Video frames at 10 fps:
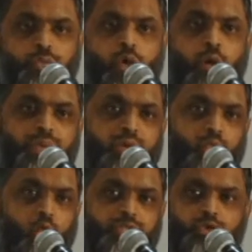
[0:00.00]
you are being
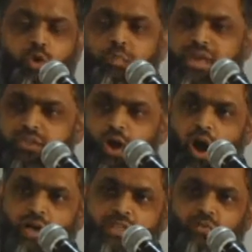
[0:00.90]
watched, you are being
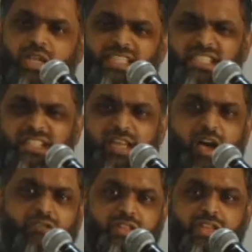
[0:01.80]
targeted, we're listening to
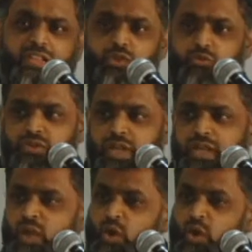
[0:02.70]
everything that you say,